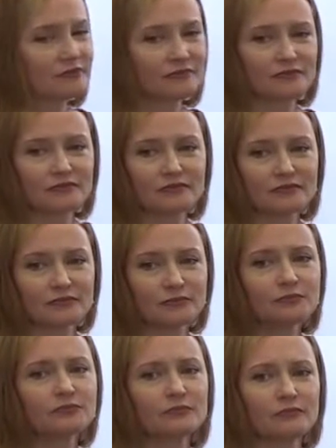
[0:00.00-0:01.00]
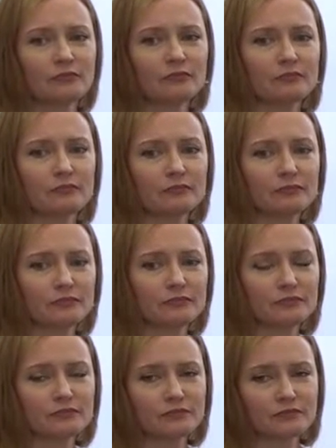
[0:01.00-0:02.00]

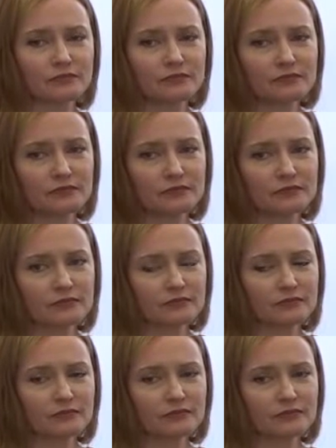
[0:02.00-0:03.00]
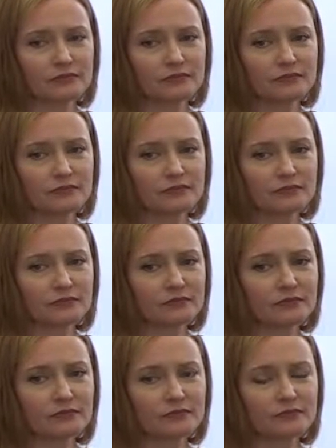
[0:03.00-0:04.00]
This person isn't speaking.